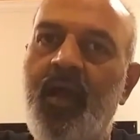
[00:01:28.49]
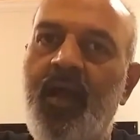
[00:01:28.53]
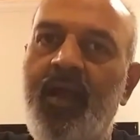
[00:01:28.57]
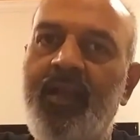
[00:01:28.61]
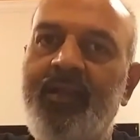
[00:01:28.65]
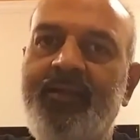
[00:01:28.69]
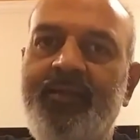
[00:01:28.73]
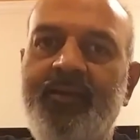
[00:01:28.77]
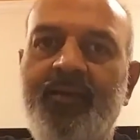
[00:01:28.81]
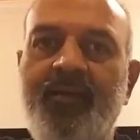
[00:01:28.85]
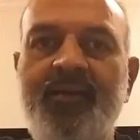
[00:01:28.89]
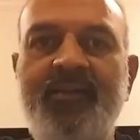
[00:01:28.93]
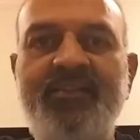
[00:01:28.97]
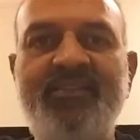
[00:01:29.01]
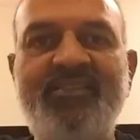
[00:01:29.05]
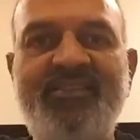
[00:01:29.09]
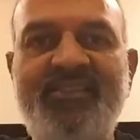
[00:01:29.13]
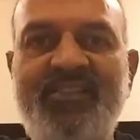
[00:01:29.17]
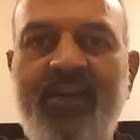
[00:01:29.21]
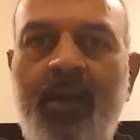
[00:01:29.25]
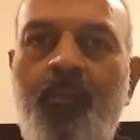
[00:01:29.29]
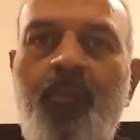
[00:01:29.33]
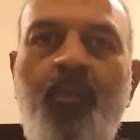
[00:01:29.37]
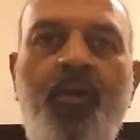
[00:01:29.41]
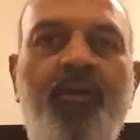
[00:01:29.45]
I turned
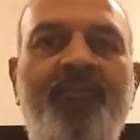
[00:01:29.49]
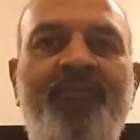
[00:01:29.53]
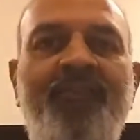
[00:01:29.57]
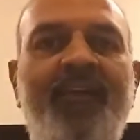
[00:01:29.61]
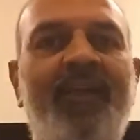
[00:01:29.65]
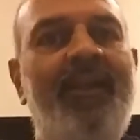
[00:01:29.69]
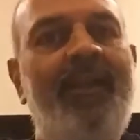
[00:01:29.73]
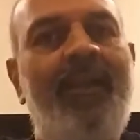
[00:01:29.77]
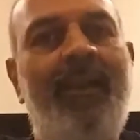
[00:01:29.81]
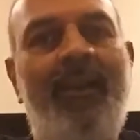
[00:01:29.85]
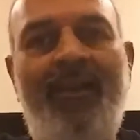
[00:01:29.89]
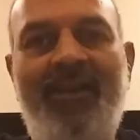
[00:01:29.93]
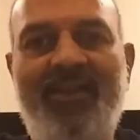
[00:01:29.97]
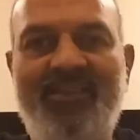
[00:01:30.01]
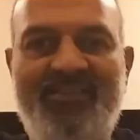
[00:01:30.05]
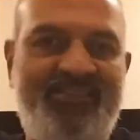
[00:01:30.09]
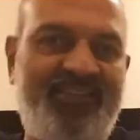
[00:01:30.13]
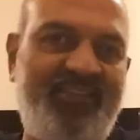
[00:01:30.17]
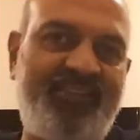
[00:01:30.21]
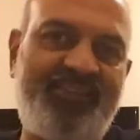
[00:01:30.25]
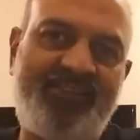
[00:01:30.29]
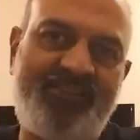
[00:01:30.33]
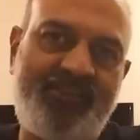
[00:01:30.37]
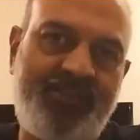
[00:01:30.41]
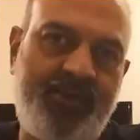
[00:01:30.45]
some of it
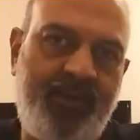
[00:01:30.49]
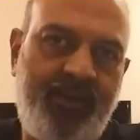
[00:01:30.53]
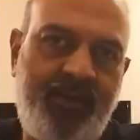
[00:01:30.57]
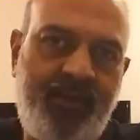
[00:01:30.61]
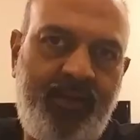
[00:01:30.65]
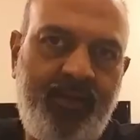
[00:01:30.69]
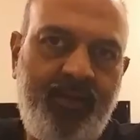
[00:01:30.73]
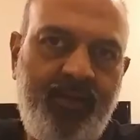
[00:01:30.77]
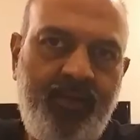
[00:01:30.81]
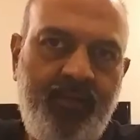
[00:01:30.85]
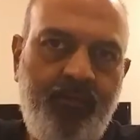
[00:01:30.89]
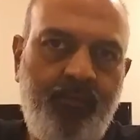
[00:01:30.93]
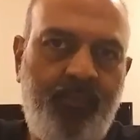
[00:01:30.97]
resistant